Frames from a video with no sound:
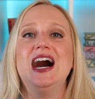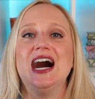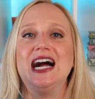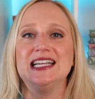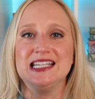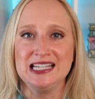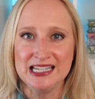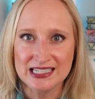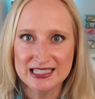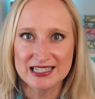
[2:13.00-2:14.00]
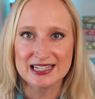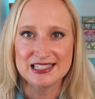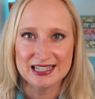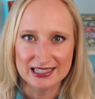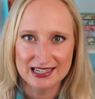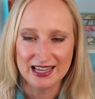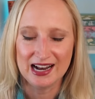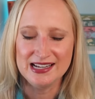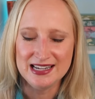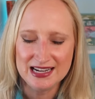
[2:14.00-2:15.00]
I need to dissect it.
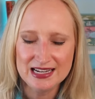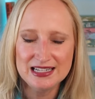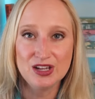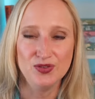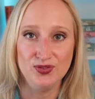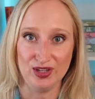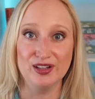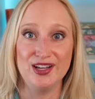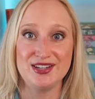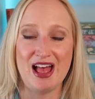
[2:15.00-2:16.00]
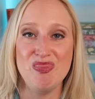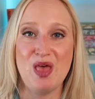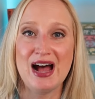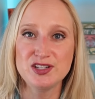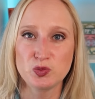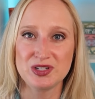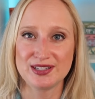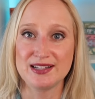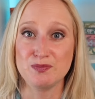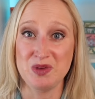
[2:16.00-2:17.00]
I need to feel it. And that's what
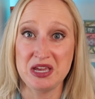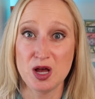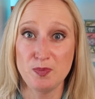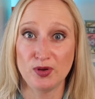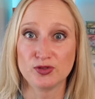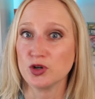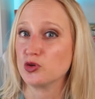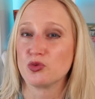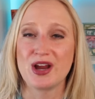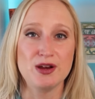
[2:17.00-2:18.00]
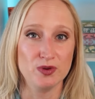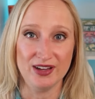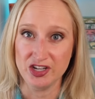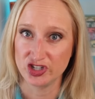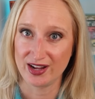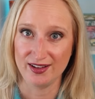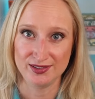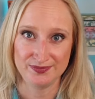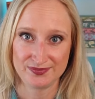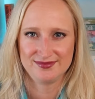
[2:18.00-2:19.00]
sets me up for a great revenge tale.